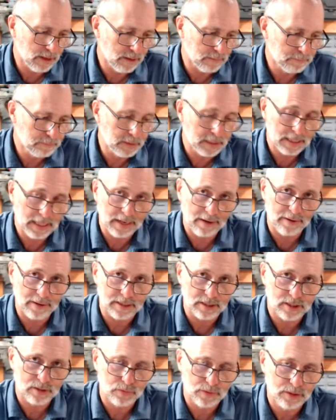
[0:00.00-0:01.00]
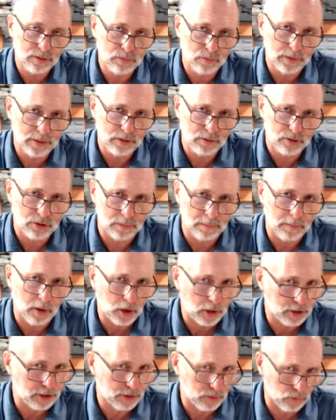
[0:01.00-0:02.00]
Polaris. We do some
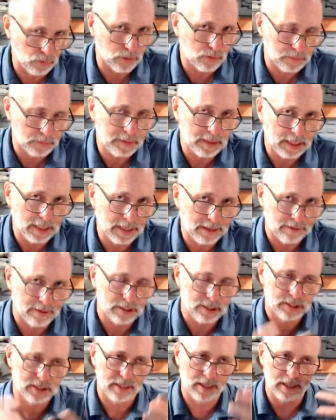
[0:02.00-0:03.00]
marketing work with Polaris,